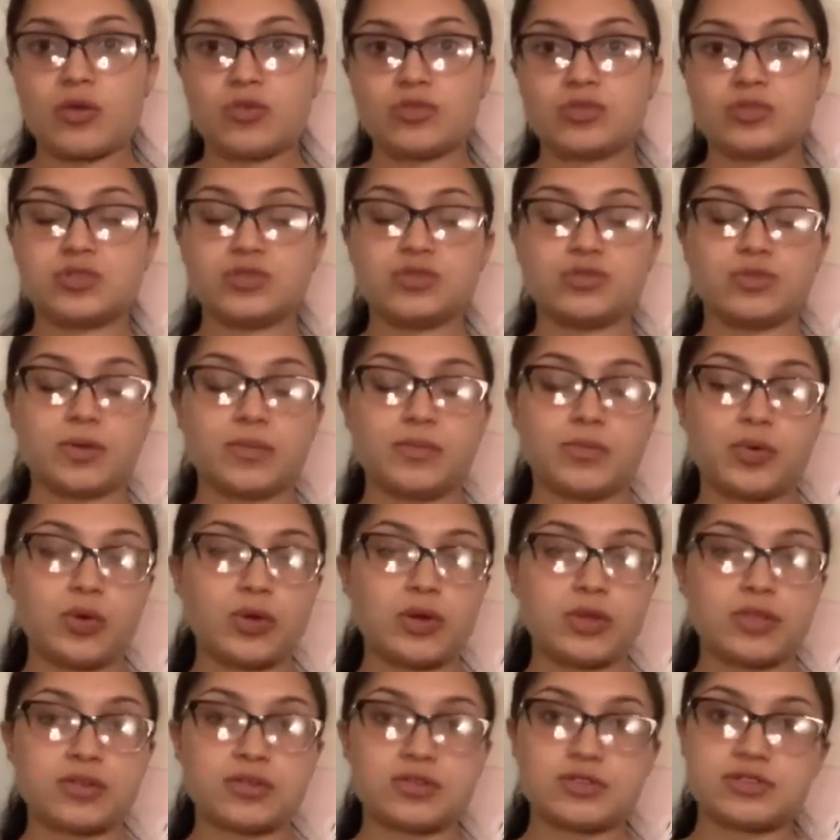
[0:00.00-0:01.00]
to
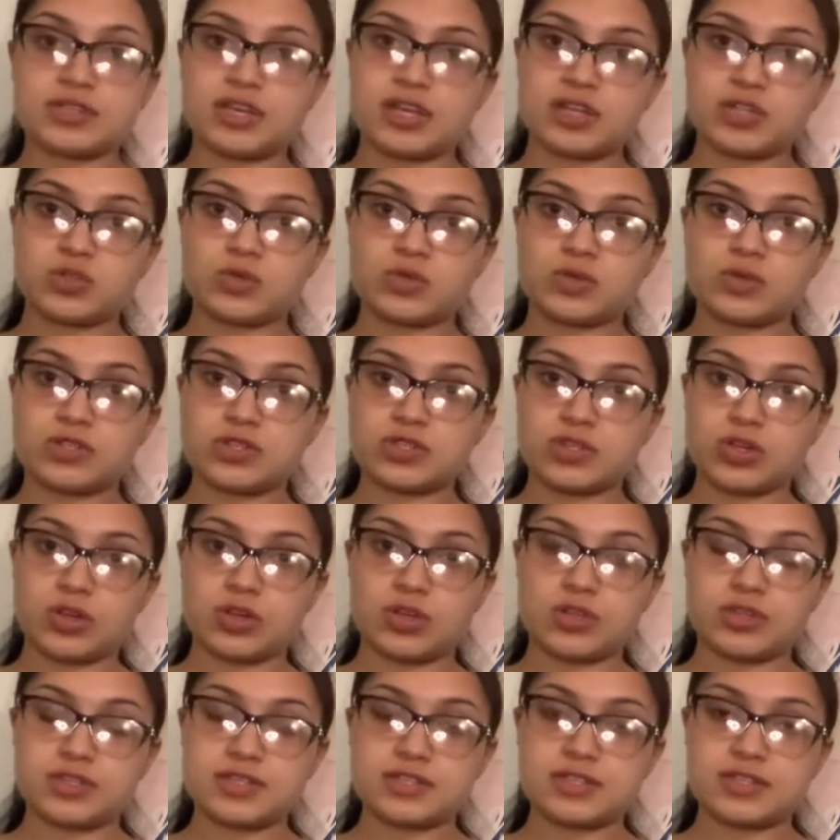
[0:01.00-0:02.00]
report their sexual
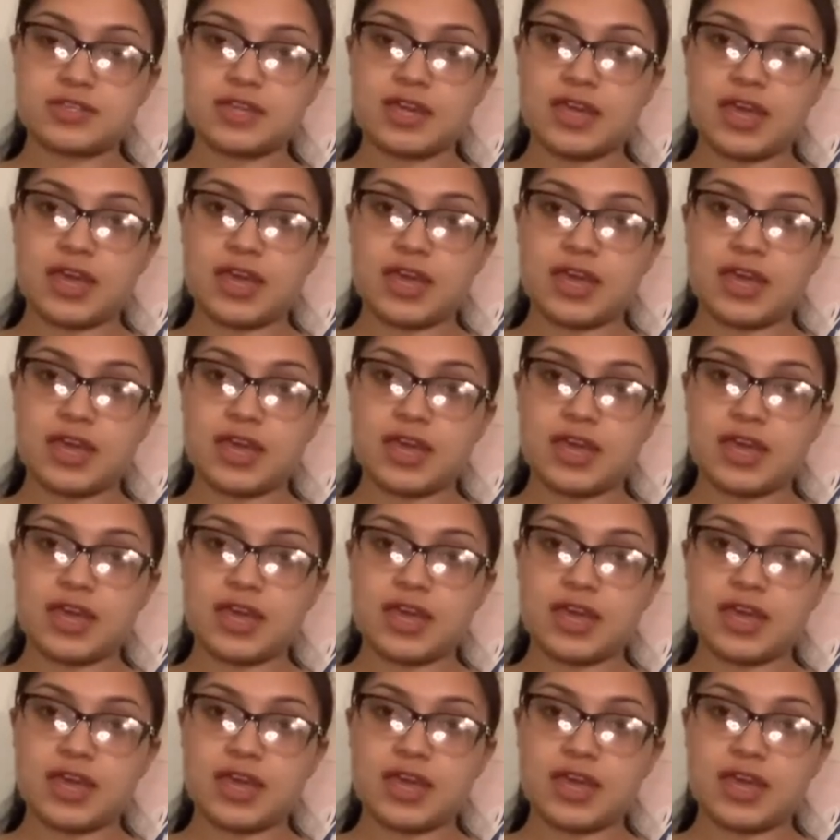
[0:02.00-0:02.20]
assaults